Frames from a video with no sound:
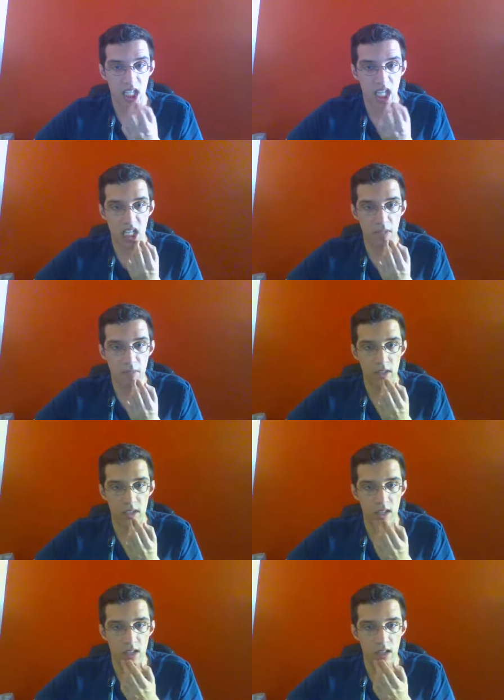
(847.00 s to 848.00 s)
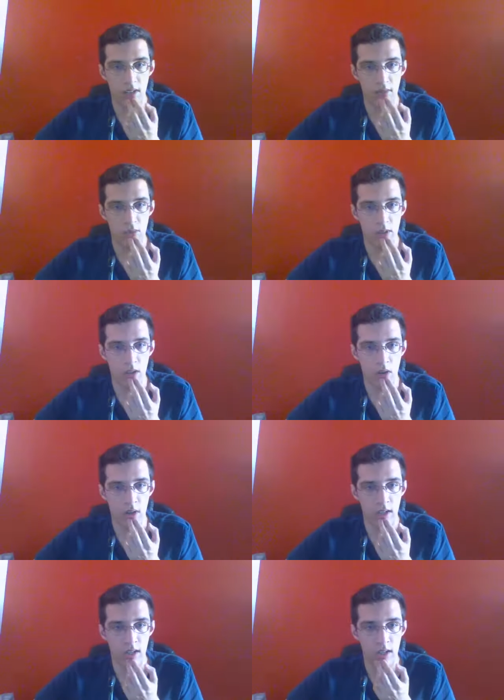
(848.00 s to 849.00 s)
Yes, but live with
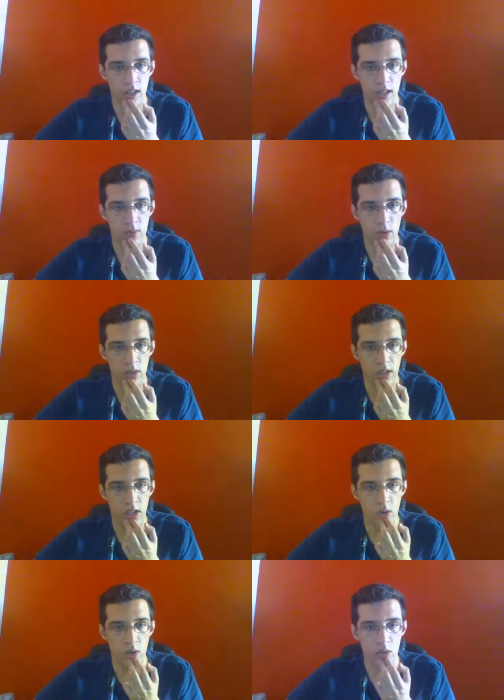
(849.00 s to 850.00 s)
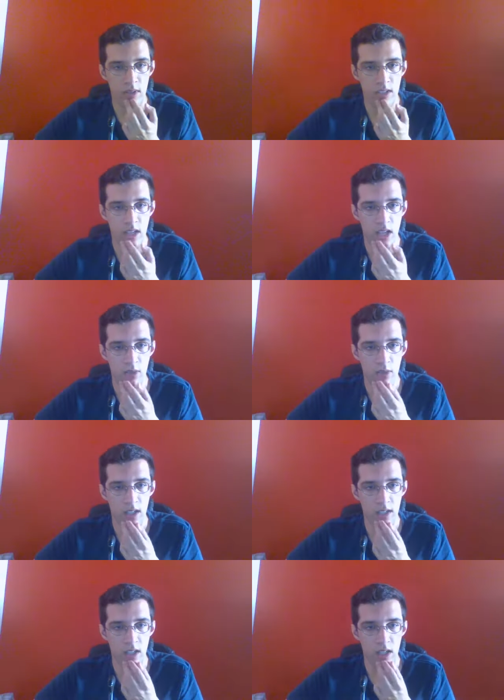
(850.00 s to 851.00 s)
honor, that's what they always say,
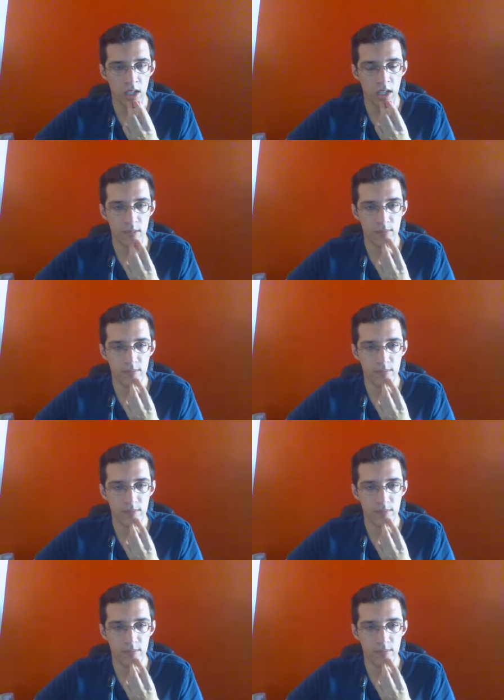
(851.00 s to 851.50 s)
right darling?